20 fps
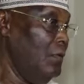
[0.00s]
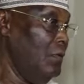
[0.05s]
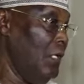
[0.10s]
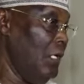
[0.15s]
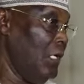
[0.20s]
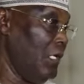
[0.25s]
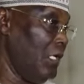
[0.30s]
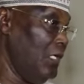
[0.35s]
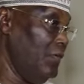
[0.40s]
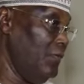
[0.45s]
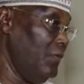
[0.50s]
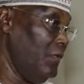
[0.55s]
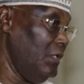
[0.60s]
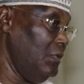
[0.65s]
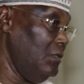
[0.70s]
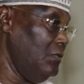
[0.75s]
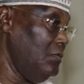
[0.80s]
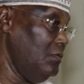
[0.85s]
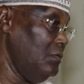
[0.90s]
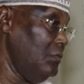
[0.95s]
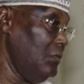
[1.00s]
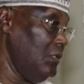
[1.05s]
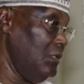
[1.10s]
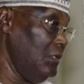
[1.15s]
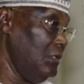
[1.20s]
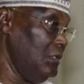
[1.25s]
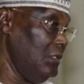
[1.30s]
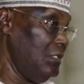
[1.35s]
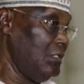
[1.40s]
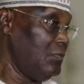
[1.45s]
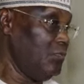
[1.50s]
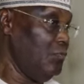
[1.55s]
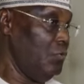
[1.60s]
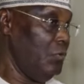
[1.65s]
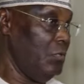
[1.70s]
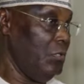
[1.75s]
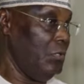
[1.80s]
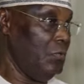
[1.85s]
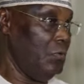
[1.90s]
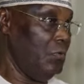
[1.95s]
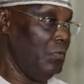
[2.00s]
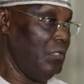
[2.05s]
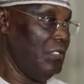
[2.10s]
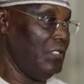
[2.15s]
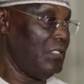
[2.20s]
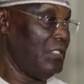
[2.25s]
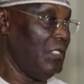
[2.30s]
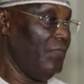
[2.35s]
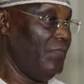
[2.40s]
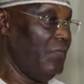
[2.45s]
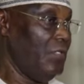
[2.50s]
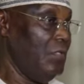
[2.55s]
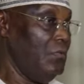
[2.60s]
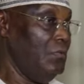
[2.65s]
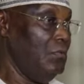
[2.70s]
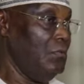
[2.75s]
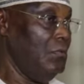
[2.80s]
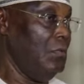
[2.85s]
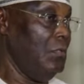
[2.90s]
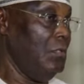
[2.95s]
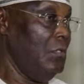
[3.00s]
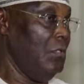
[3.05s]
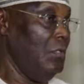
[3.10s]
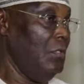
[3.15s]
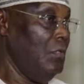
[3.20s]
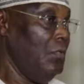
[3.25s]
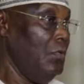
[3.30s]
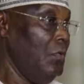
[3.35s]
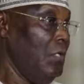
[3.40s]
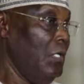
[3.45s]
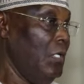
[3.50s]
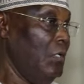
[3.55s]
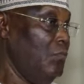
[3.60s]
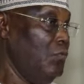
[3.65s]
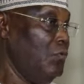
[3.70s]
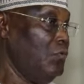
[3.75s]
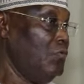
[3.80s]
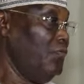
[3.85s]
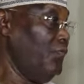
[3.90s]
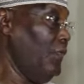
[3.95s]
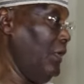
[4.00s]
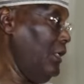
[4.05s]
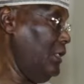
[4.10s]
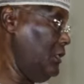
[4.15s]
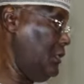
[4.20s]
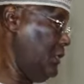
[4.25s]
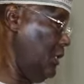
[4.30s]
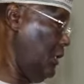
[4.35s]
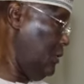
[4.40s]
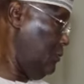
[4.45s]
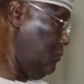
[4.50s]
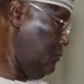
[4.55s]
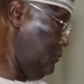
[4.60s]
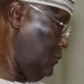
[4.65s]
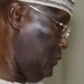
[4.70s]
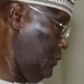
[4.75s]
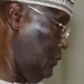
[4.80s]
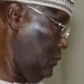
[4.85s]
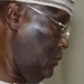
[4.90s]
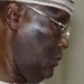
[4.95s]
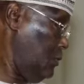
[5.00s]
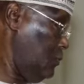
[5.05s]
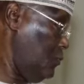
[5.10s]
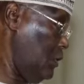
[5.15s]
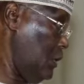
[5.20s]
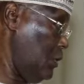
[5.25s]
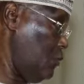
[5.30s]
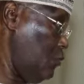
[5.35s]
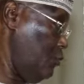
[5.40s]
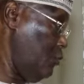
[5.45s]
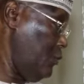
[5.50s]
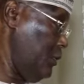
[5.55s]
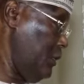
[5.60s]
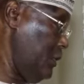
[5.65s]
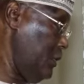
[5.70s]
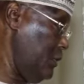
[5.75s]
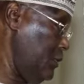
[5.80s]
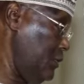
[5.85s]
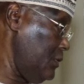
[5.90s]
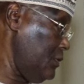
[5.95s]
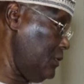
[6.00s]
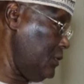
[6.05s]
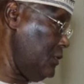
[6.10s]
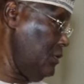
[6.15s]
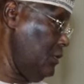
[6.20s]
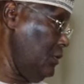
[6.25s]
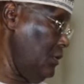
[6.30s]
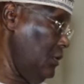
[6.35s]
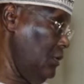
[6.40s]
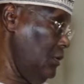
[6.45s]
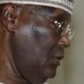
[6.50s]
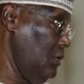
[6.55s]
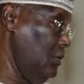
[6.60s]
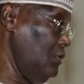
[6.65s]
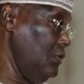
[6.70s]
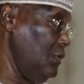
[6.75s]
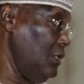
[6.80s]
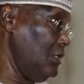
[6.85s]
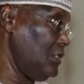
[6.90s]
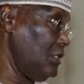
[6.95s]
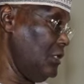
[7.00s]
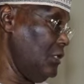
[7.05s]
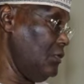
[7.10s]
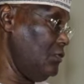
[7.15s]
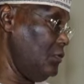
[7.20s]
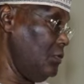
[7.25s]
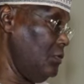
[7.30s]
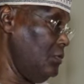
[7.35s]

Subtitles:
arrival this morning or this afternoon. You were able to find time to accommodate us in your schedule.